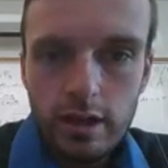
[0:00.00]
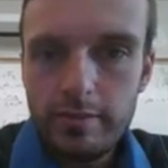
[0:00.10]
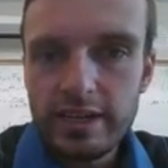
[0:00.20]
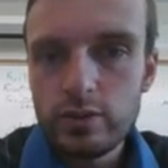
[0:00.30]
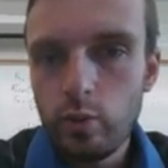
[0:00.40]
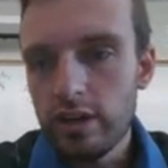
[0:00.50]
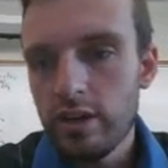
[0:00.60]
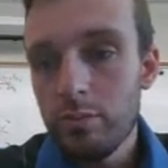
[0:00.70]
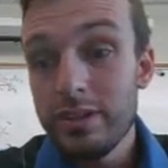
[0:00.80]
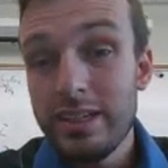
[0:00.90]
and makes one
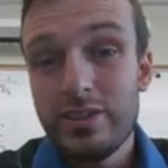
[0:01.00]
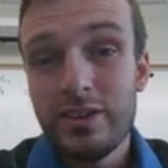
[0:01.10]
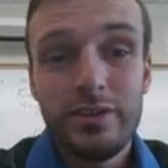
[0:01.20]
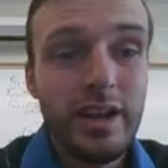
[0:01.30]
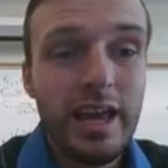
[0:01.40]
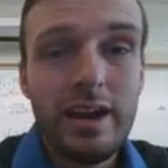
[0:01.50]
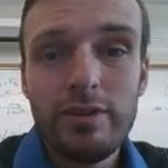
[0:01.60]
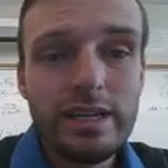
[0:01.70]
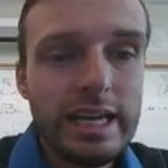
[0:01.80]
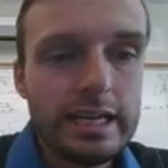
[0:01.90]
complete turn
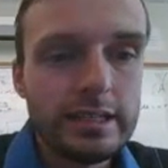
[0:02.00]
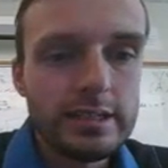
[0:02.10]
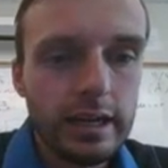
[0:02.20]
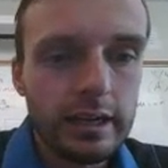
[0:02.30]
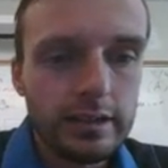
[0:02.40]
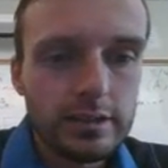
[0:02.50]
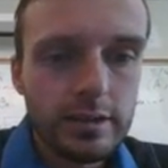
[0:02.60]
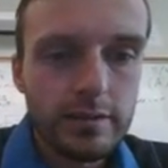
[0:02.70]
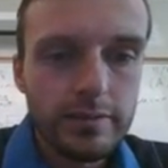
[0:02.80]
every 8 seconds,